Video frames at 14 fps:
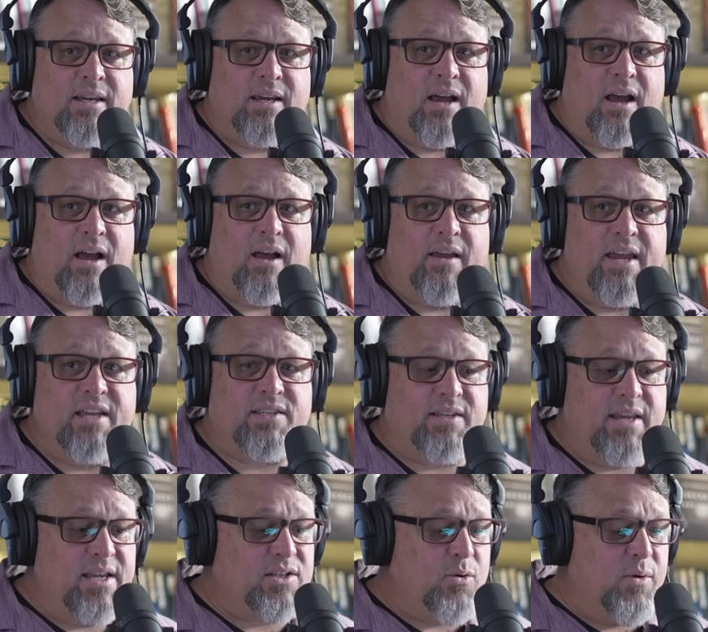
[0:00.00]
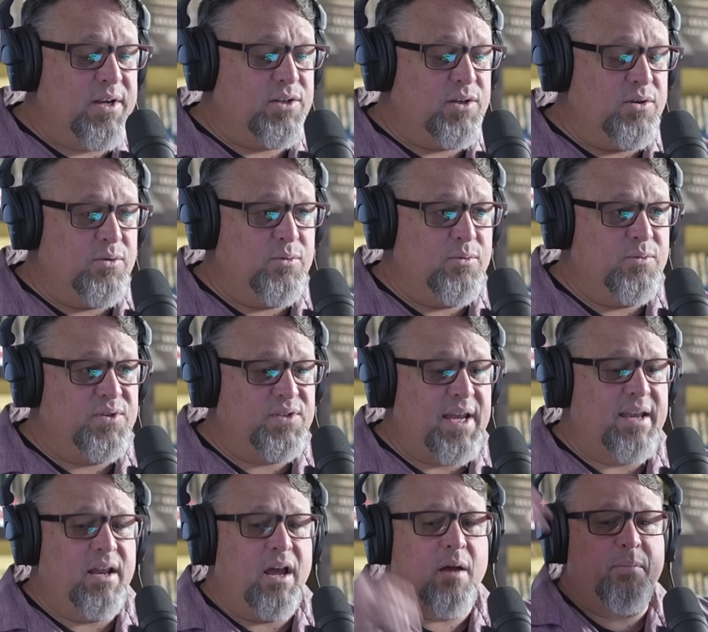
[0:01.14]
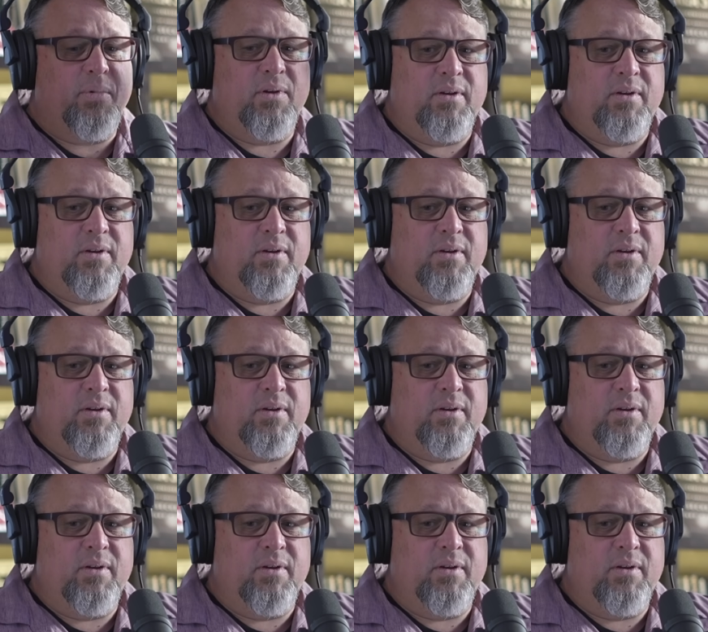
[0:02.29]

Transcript: it's going to send up